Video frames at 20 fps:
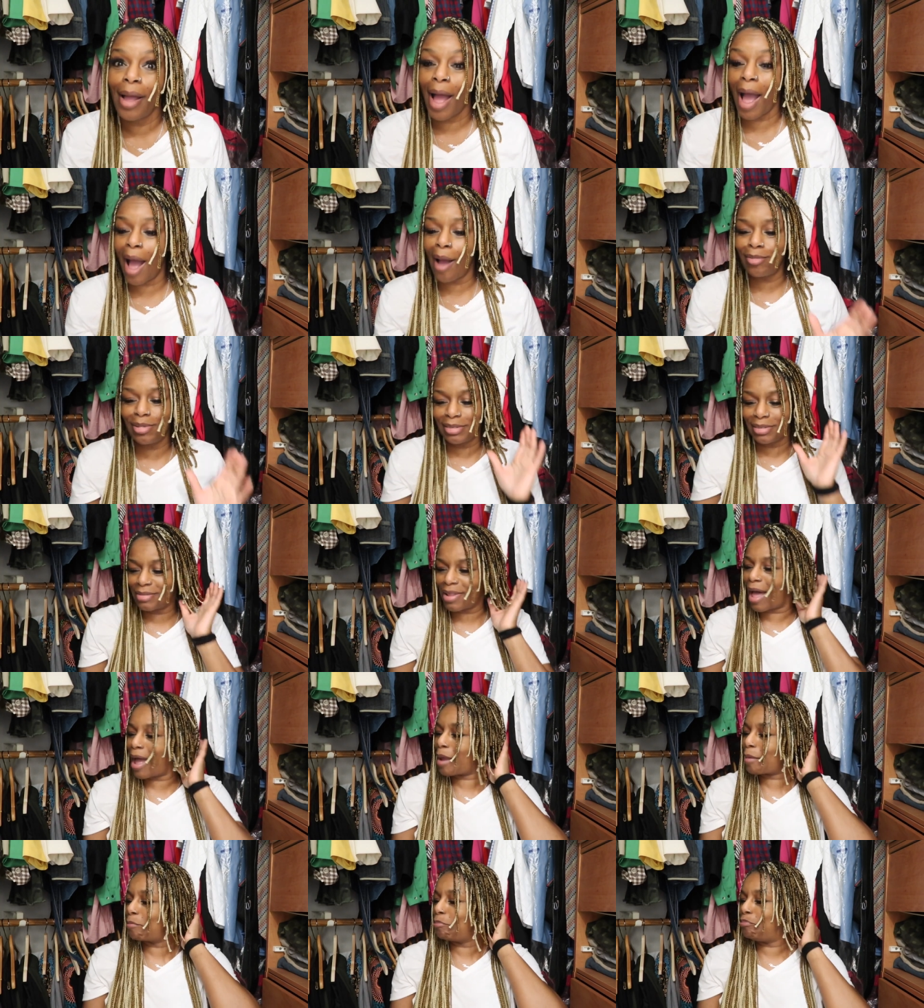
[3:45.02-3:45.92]
I was
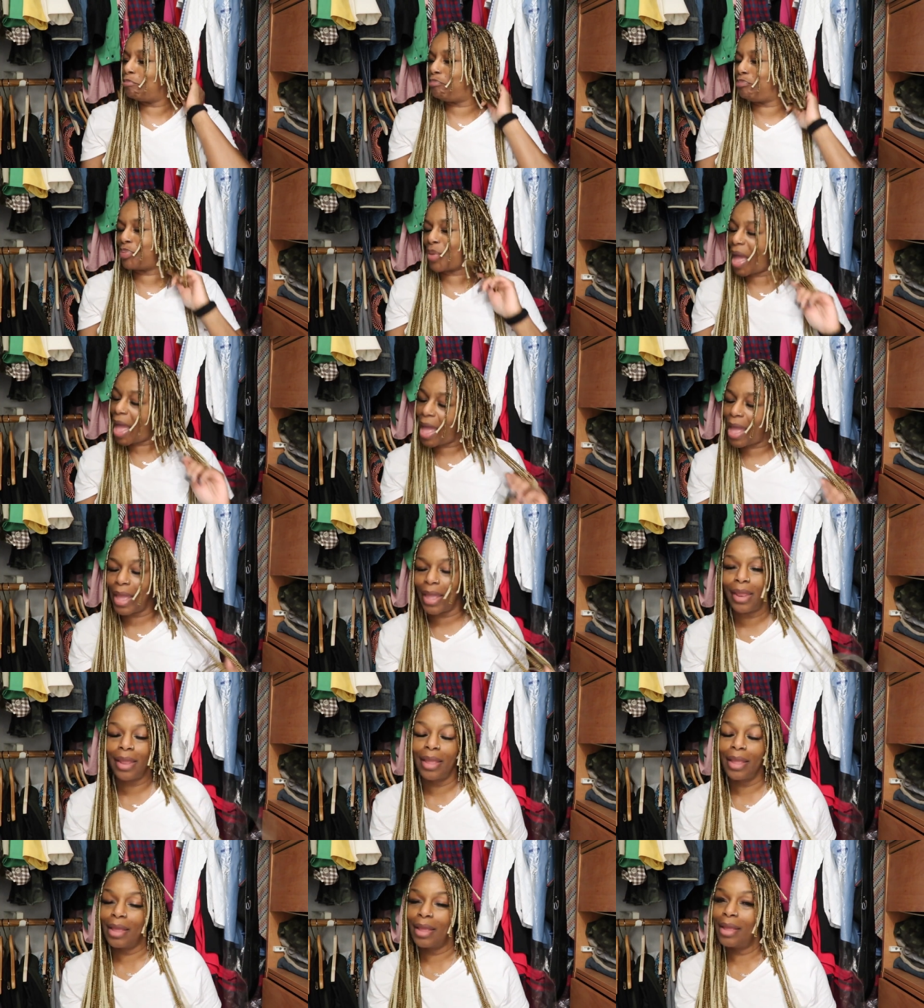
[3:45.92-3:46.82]
like,
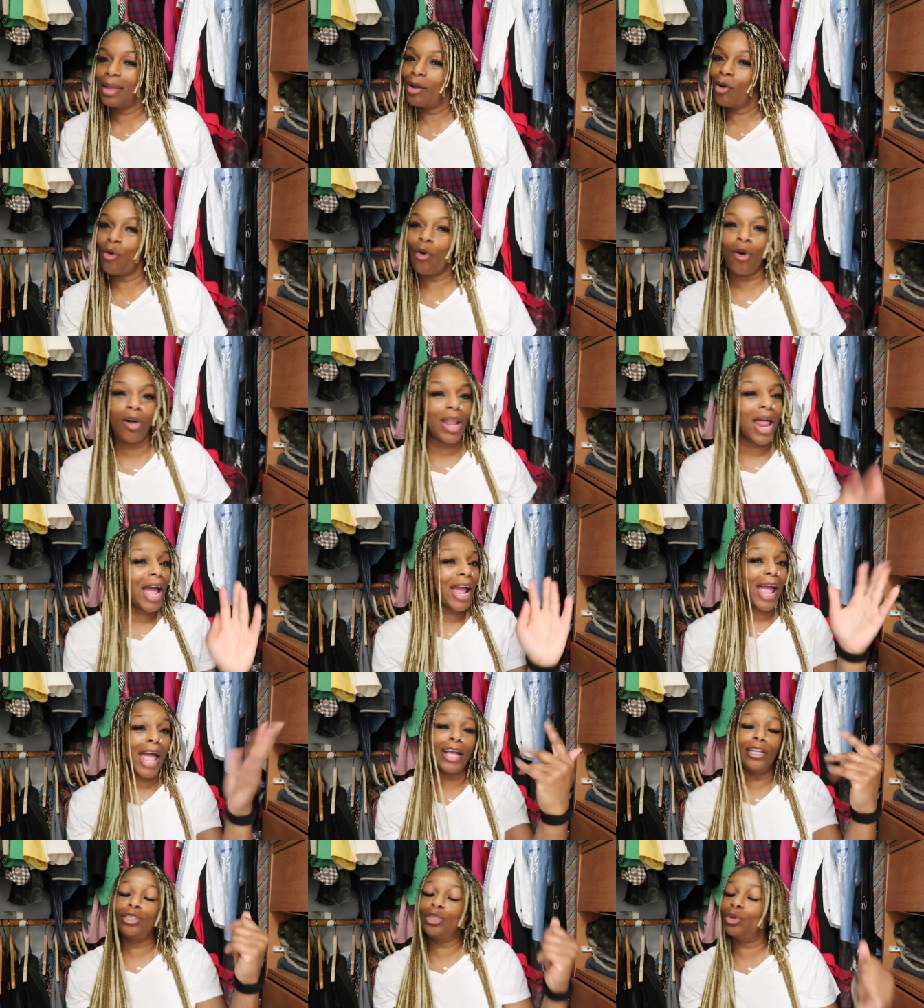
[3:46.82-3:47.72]
bet. All I
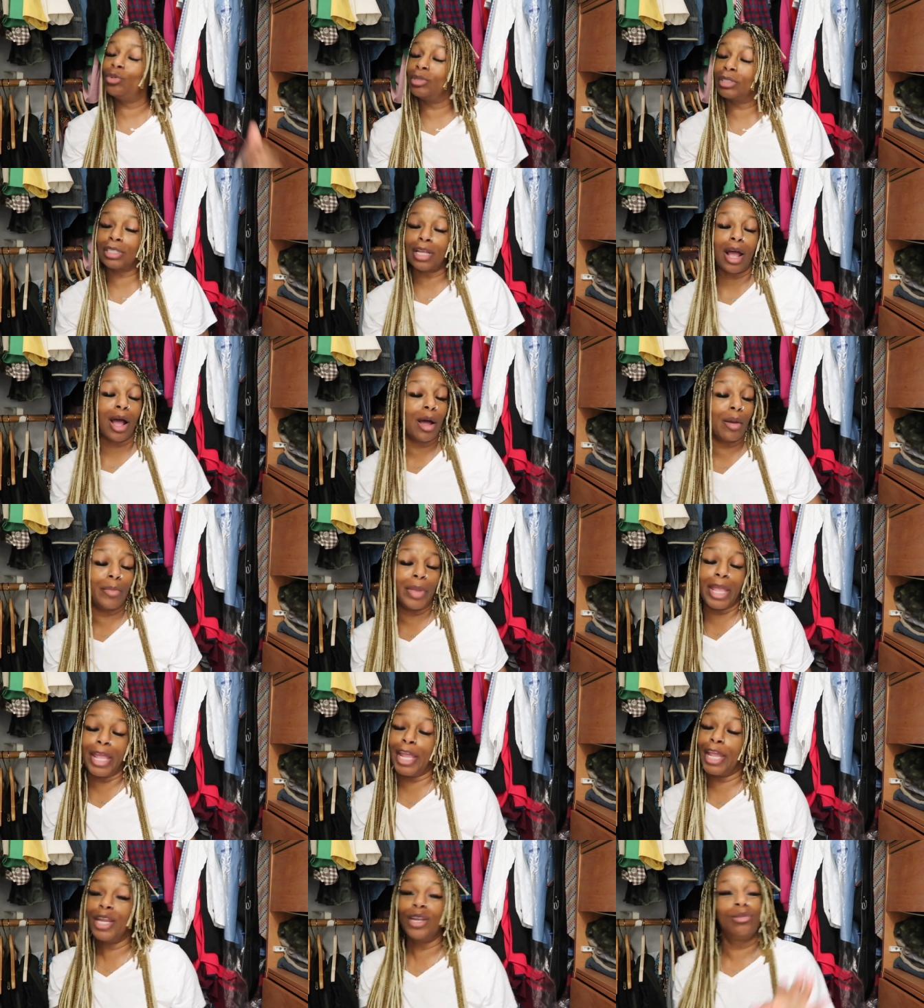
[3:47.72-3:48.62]
got to do is come
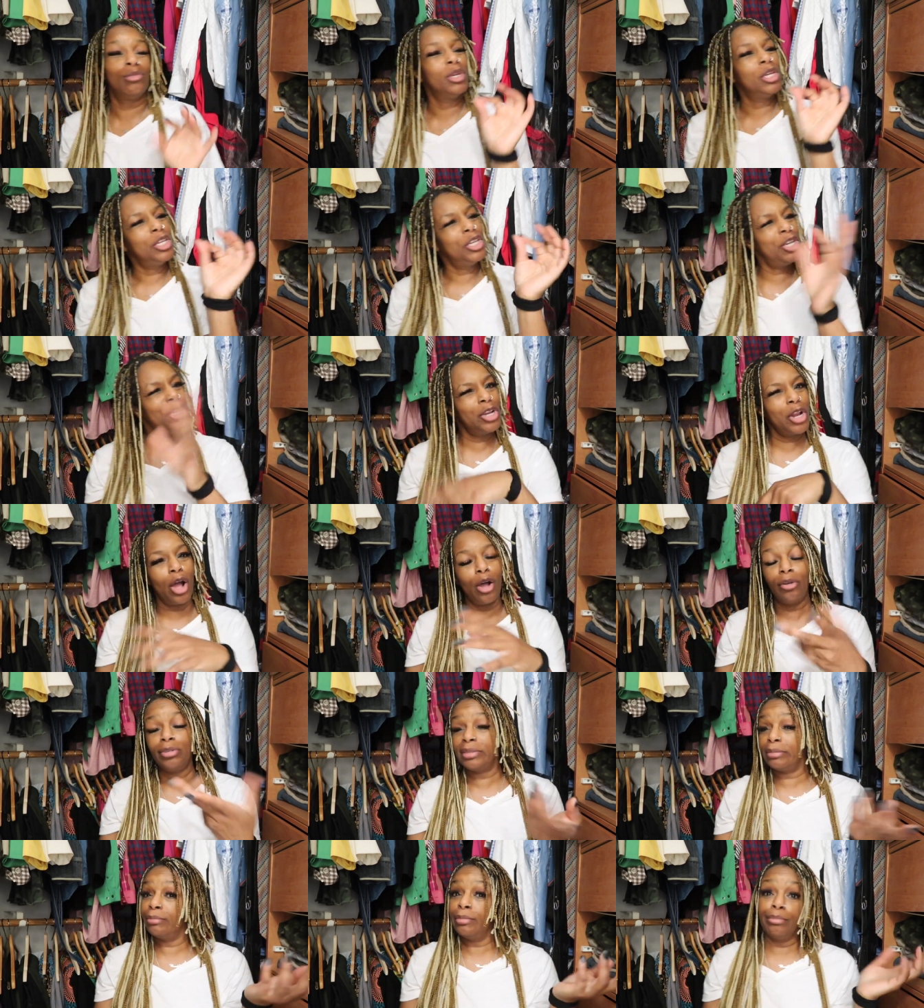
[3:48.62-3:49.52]
in, you
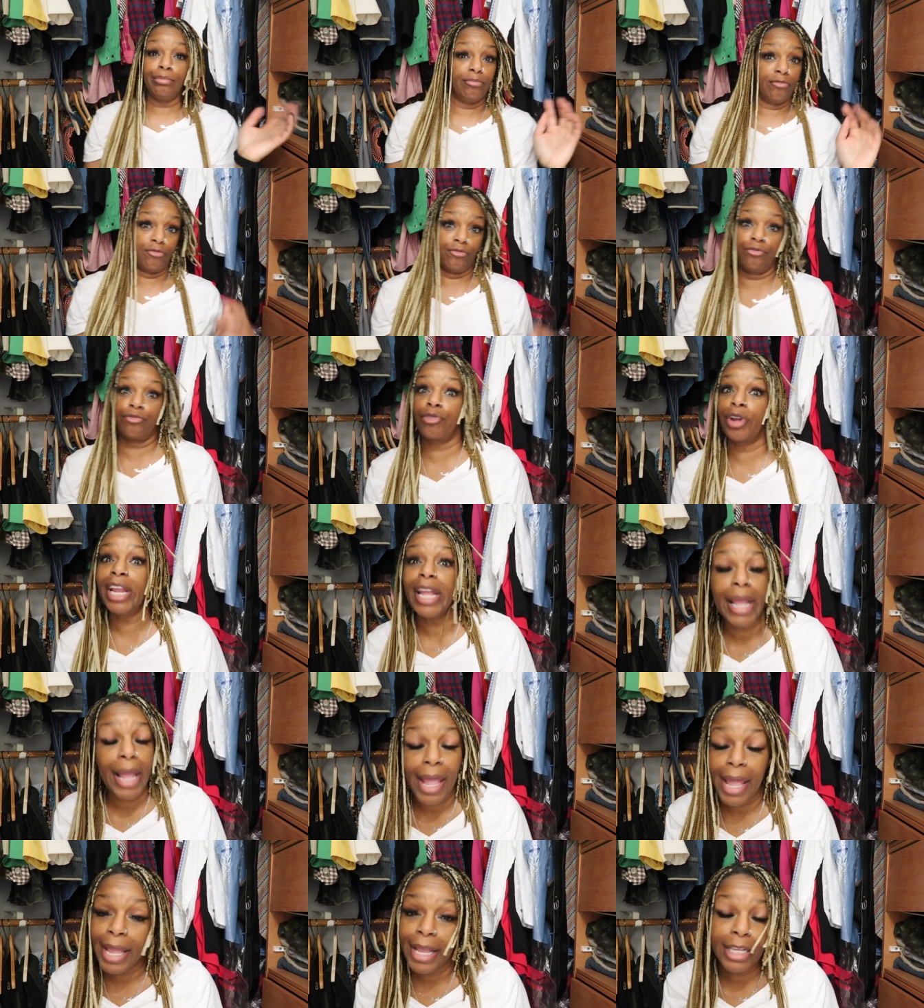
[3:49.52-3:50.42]
know,
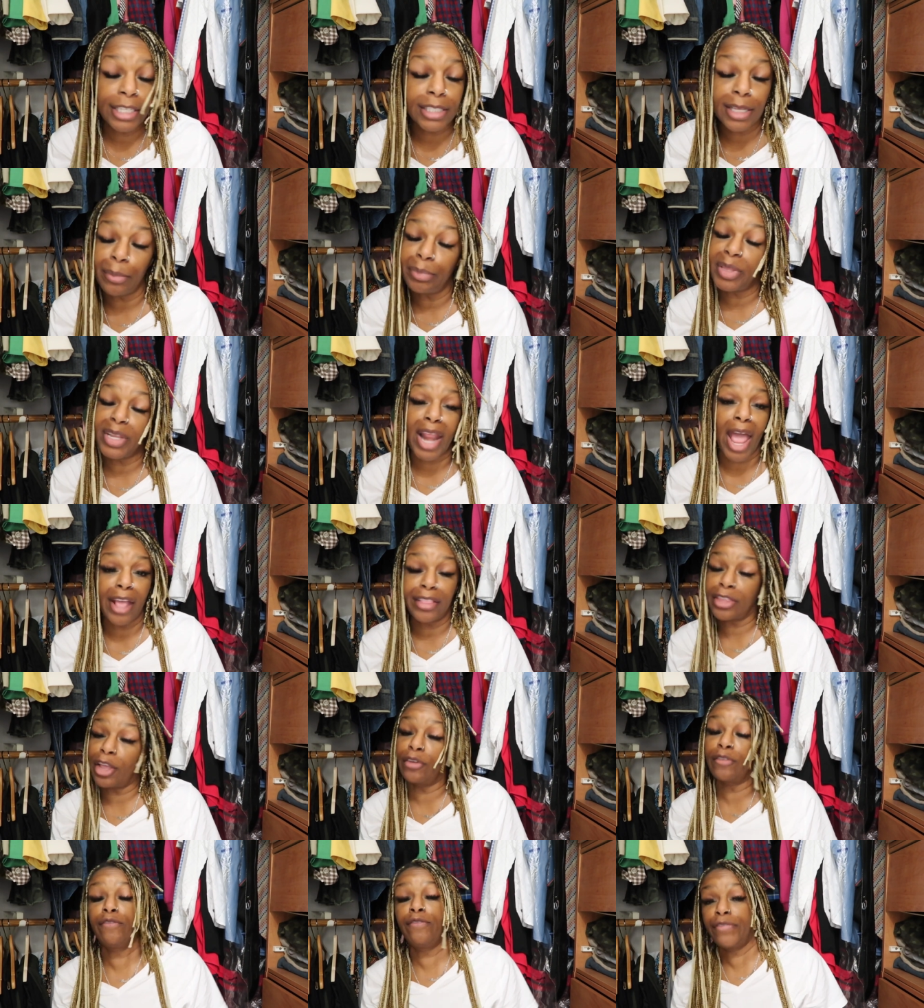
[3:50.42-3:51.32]
rehang something
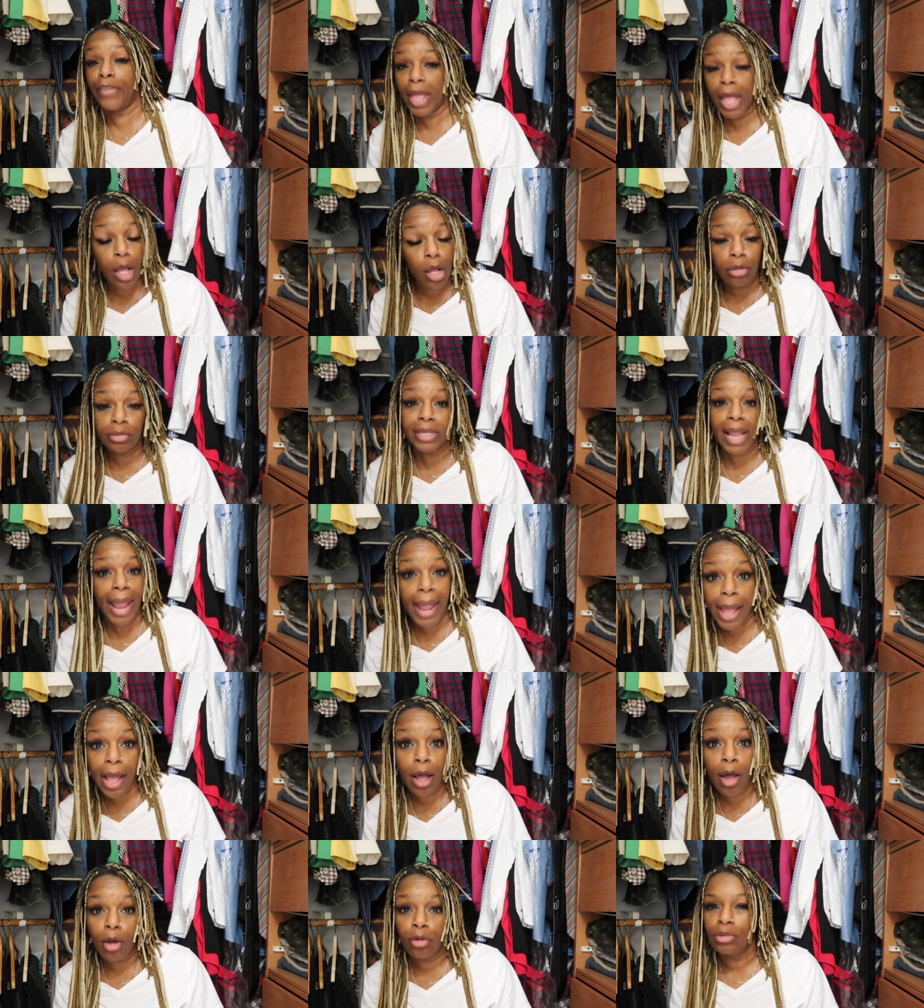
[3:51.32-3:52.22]
that done fell
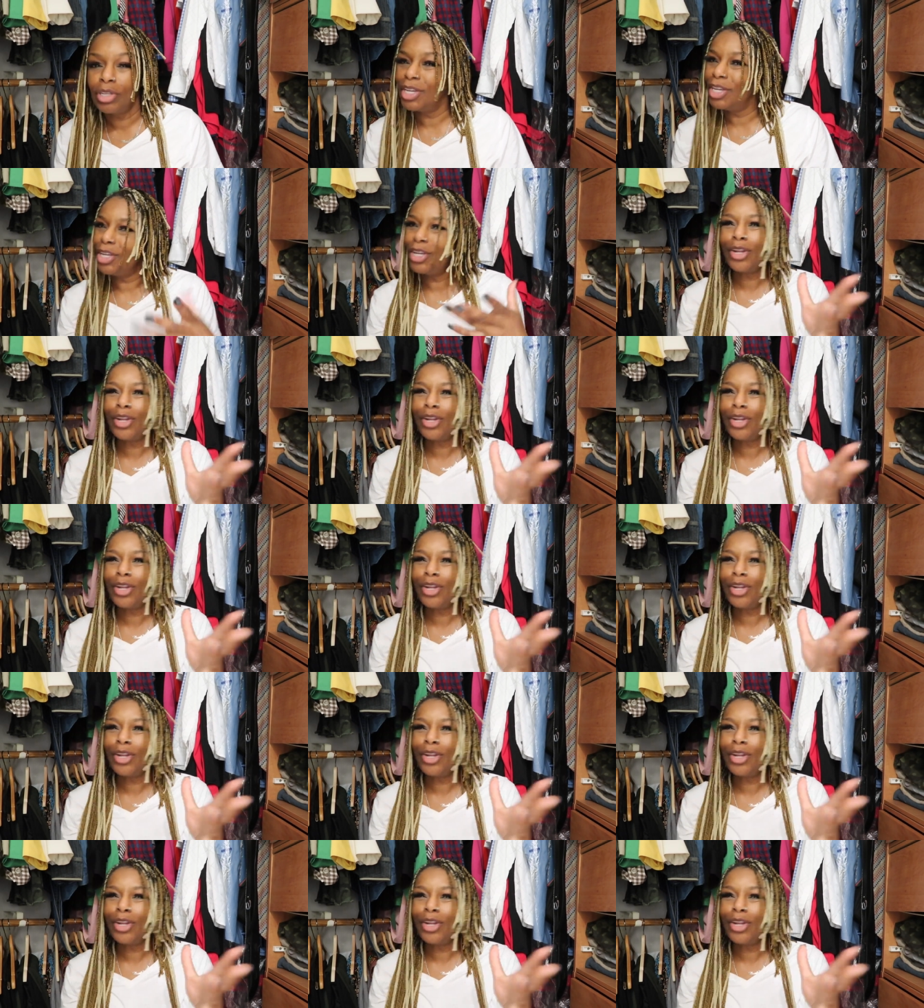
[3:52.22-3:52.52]
down.